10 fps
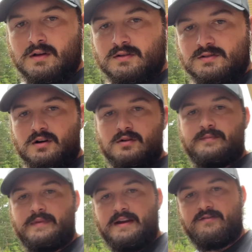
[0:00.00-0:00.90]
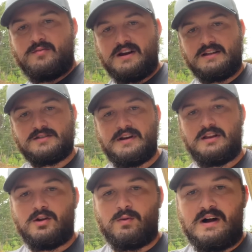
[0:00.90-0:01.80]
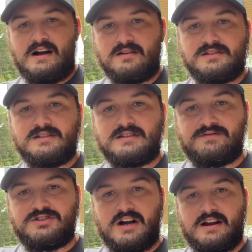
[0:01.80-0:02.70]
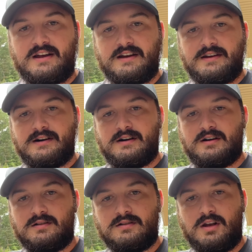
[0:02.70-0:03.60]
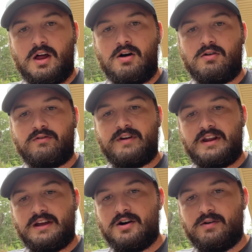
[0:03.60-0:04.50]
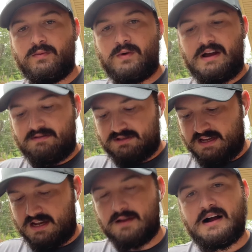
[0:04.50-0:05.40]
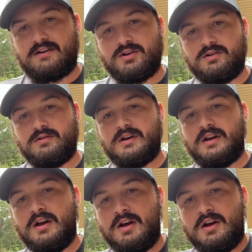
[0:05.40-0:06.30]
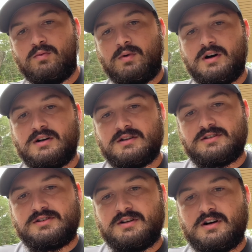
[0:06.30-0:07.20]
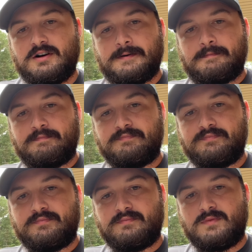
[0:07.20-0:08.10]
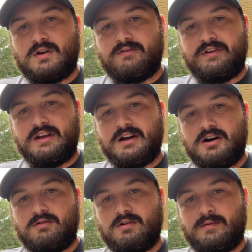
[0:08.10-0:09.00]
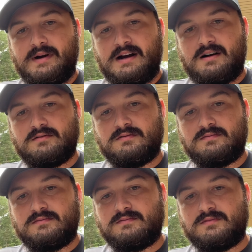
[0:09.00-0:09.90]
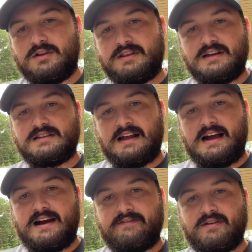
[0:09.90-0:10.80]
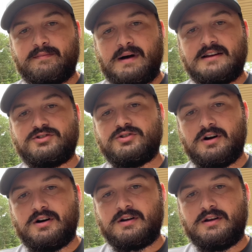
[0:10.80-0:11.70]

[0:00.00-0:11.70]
So everybody, it's been a little while since I've shot a long video, and what I was thinking about doing was a video about the things that I have in my truck